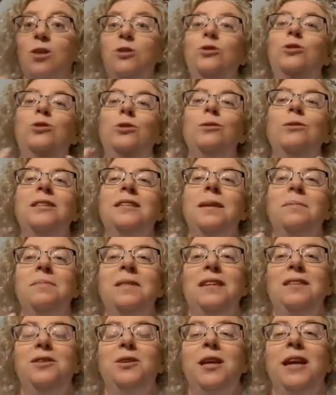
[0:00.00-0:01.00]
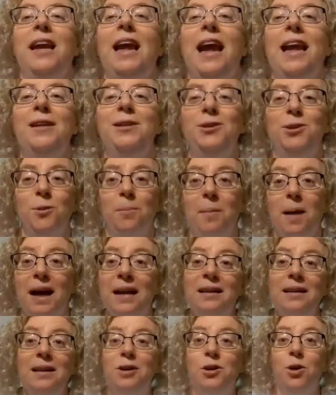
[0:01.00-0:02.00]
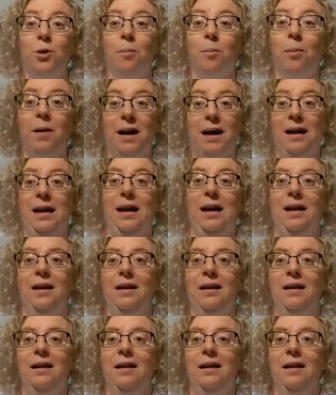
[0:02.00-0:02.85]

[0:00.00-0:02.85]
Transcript: do something to engage your mind and your body,